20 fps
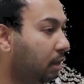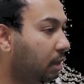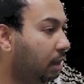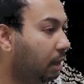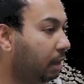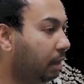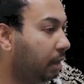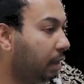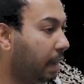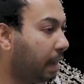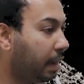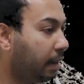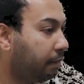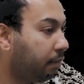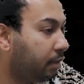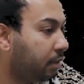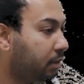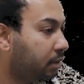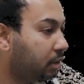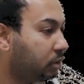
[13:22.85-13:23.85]
I
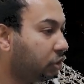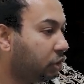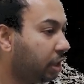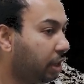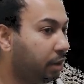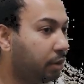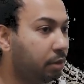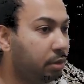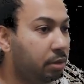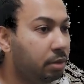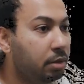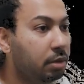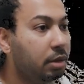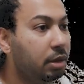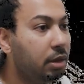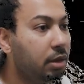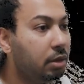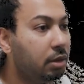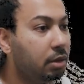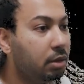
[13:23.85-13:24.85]
enable the shadow,
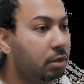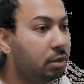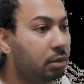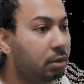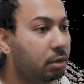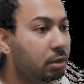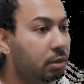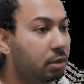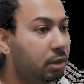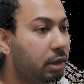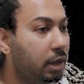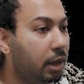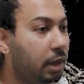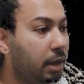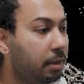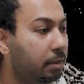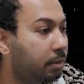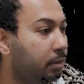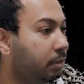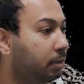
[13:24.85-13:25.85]
all good.
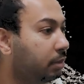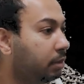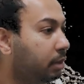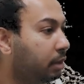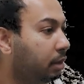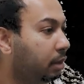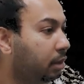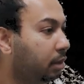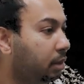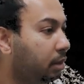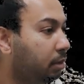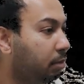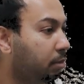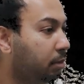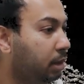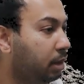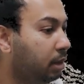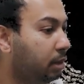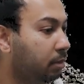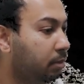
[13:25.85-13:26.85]
Game
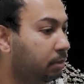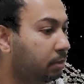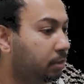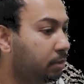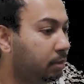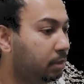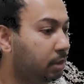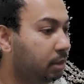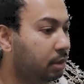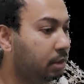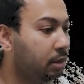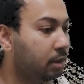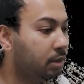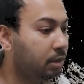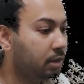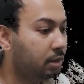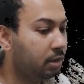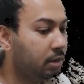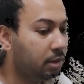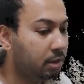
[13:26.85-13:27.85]
and medium,
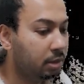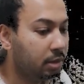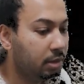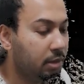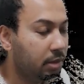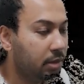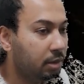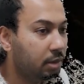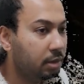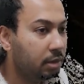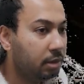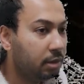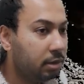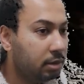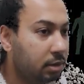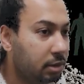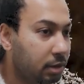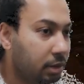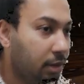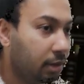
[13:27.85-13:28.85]

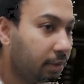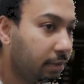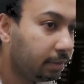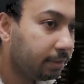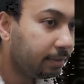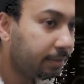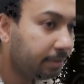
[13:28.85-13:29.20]
that's it.